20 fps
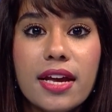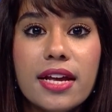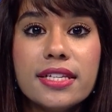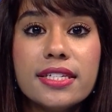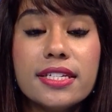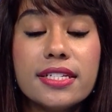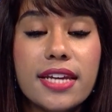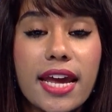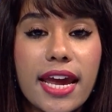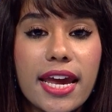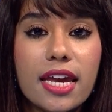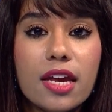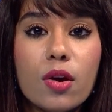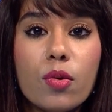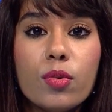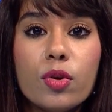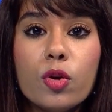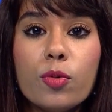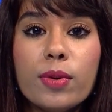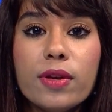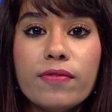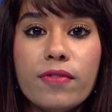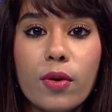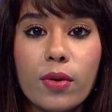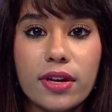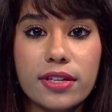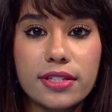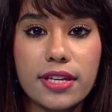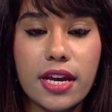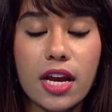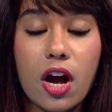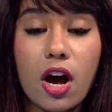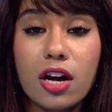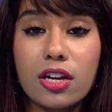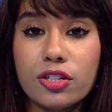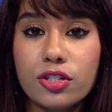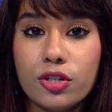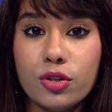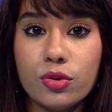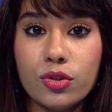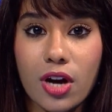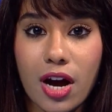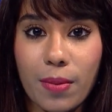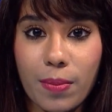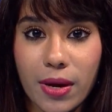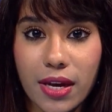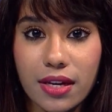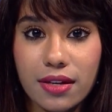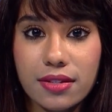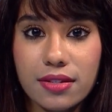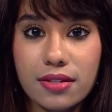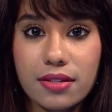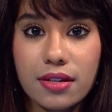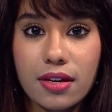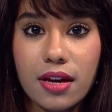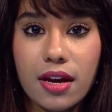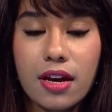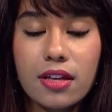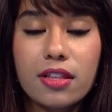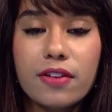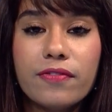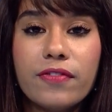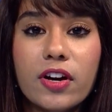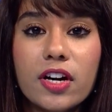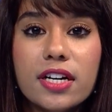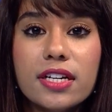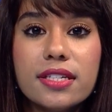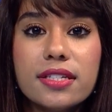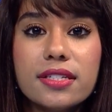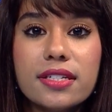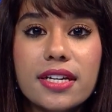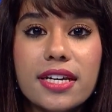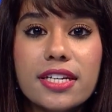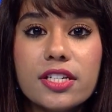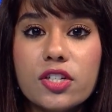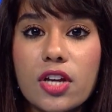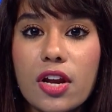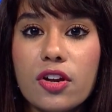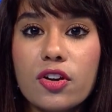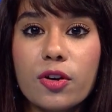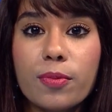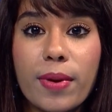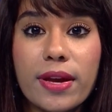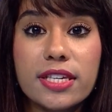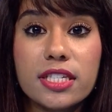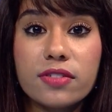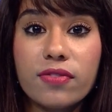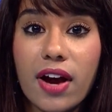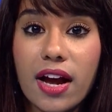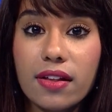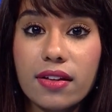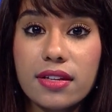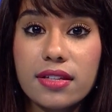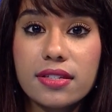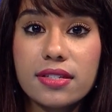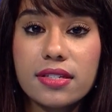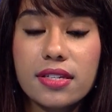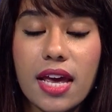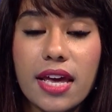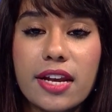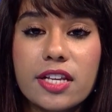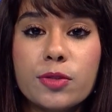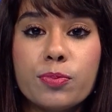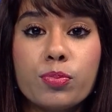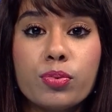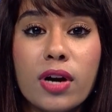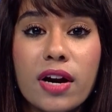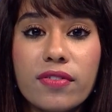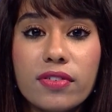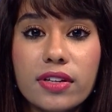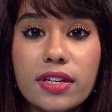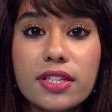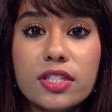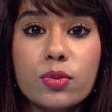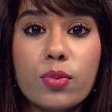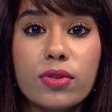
Today, we'll be focusing on two topics. The first is gender-based violence and its prevalence